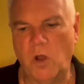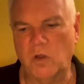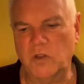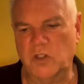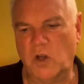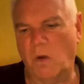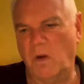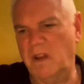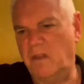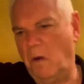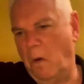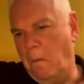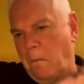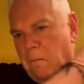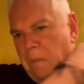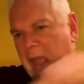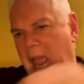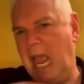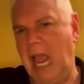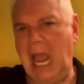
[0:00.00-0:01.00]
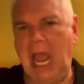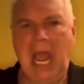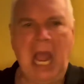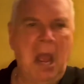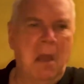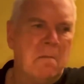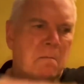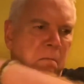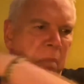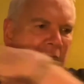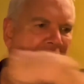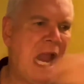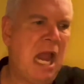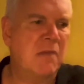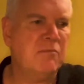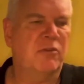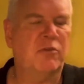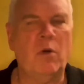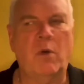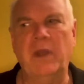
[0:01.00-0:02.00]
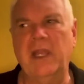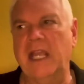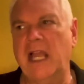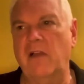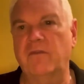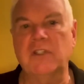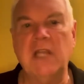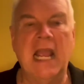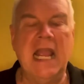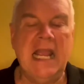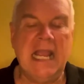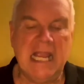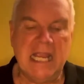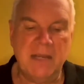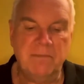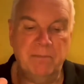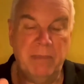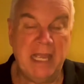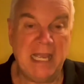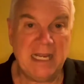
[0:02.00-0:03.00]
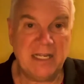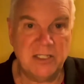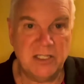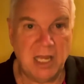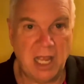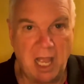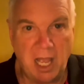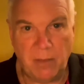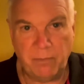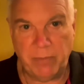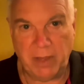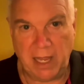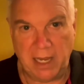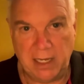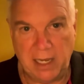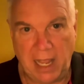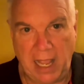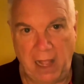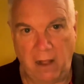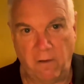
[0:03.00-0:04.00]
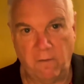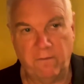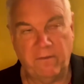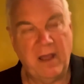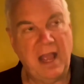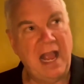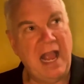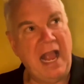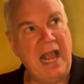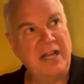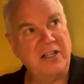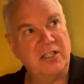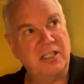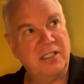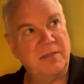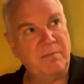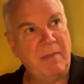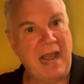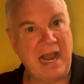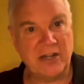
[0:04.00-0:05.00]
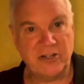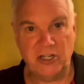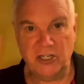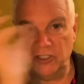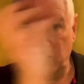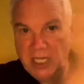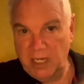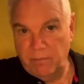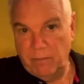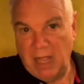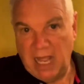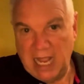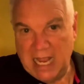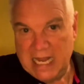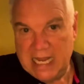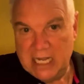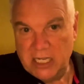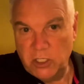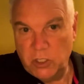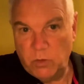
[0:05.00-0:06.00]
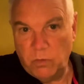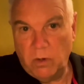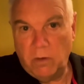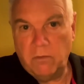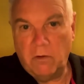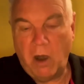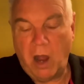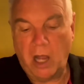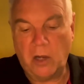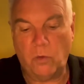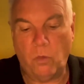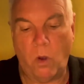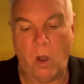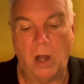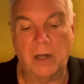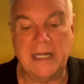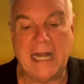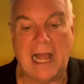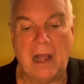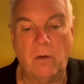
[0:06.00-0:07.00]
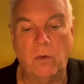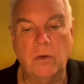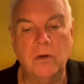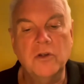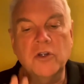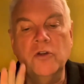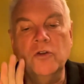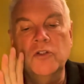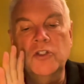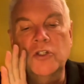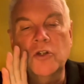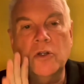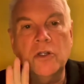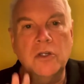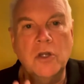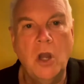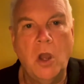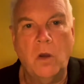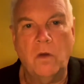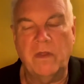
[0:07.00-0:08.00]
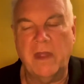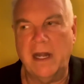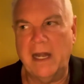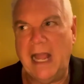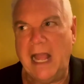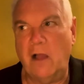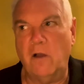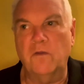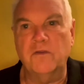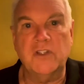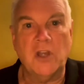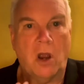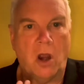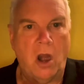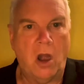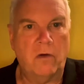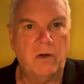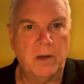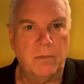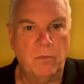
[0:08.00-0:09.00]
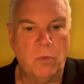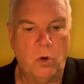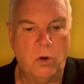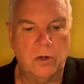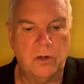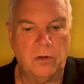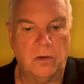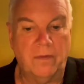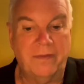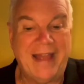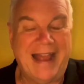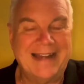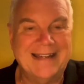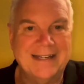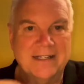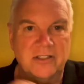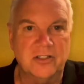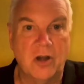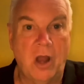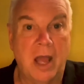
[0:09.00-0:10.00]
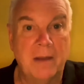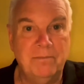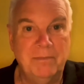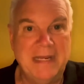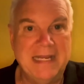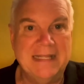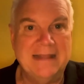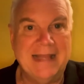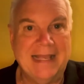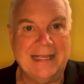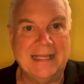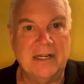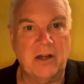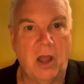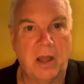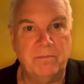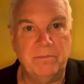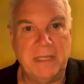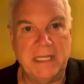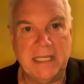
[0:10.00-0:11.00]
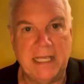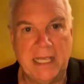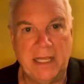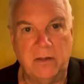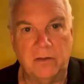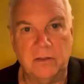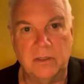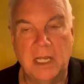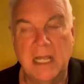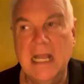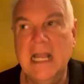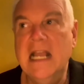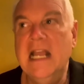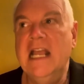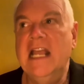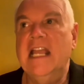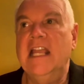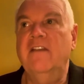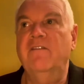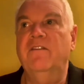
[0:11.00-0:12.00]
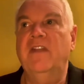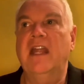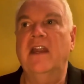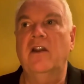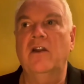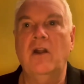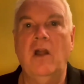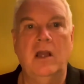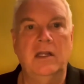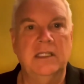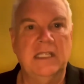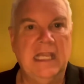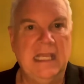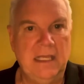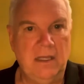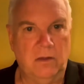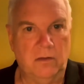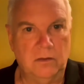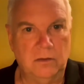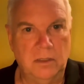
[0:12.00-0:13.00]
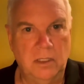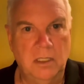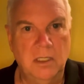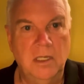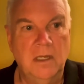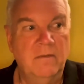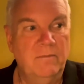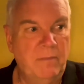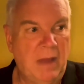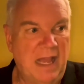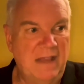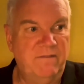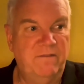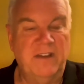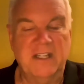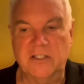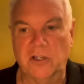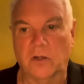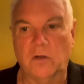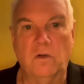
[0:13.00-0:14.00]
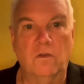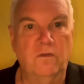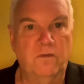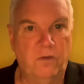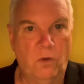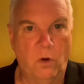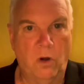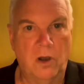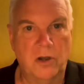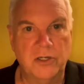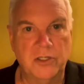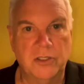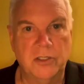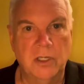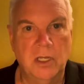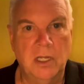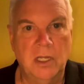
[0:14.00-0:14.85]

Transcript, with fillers: is going through, bam, bam, throwing elves. He picks up an elf and smashes him into a rock wall. Now, you should know that elves are immortal. That does not mean they cannot be killed. If they are not killed by physical force,